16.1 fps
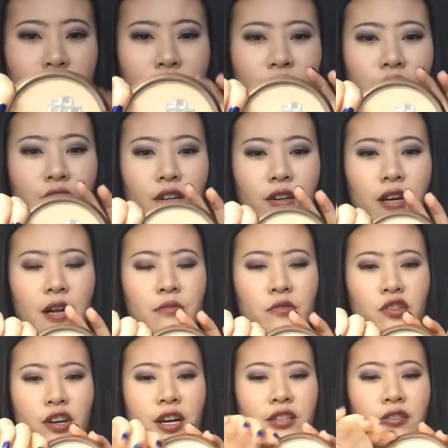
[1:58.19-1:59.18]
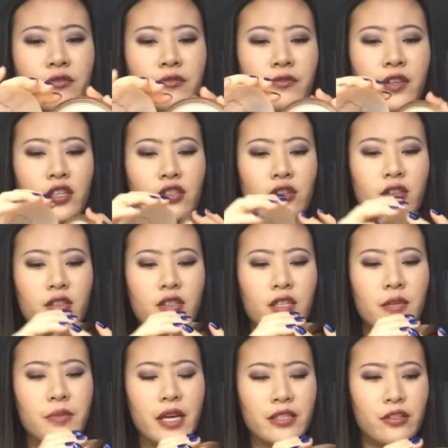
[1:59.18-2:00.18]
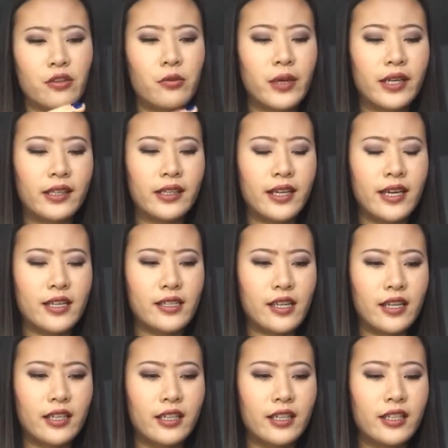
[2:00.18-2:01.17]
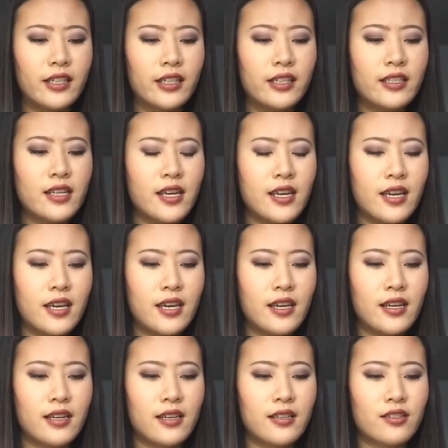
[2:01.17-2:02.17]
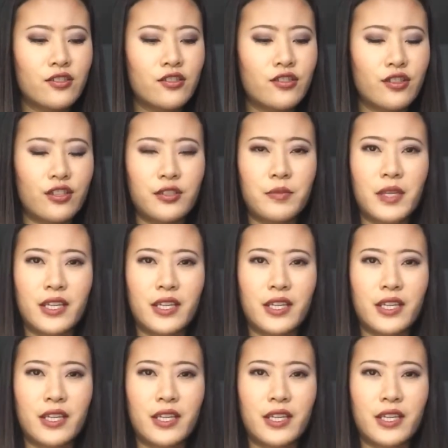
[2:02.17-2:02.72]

So I'm trying to finish this up as quickly as I could, just